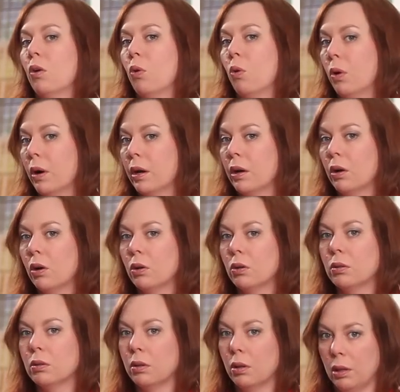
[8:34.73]
oil,
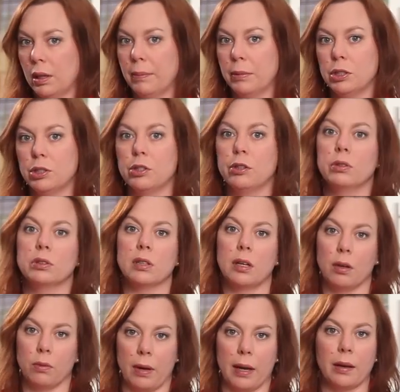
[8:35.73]
lemon juice,
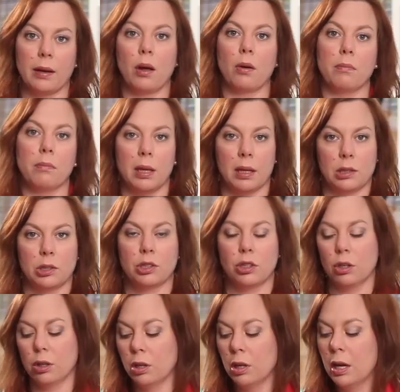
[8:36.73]
and oregano
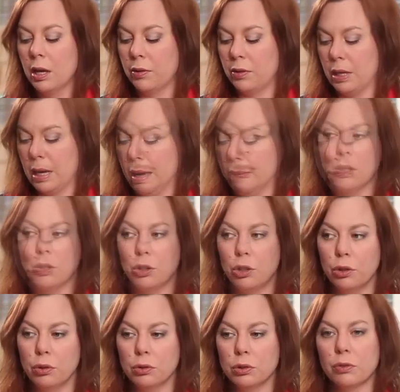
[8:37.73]
mixture that I
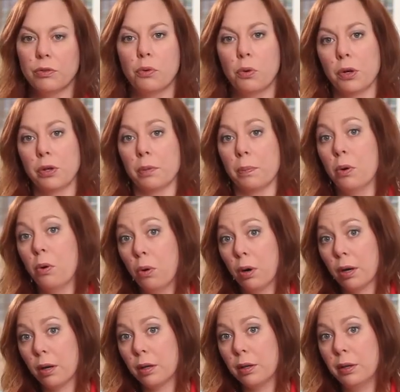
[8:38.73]
use for the
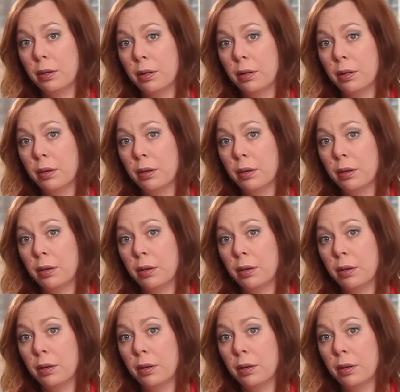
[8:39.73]
pork,